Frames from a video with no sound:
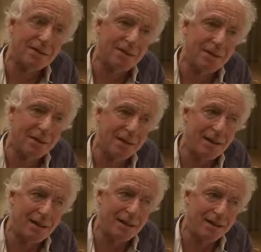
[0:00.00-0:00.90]
but
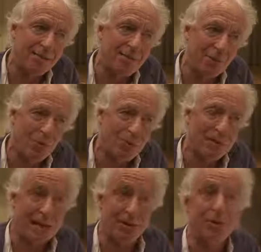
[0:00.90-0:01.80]
it is
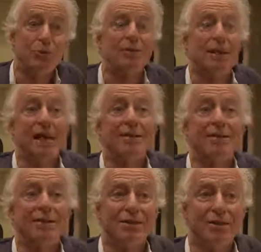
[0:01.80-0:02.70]
important how you
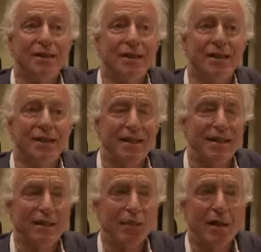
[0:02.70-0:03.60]
stand
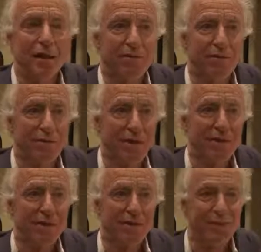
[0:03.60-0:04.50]
in the well of the
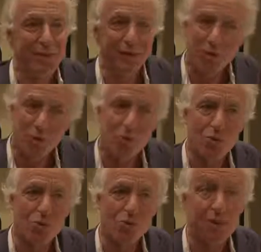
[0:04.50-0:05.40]
piano and how you
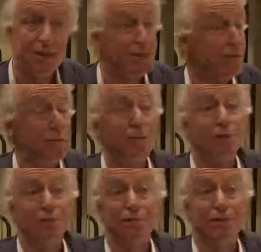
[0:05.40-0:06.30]
walk on stage if you look
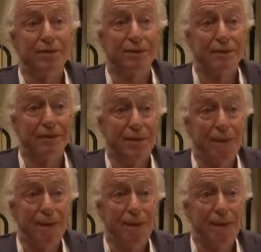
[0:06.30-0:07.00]
confident.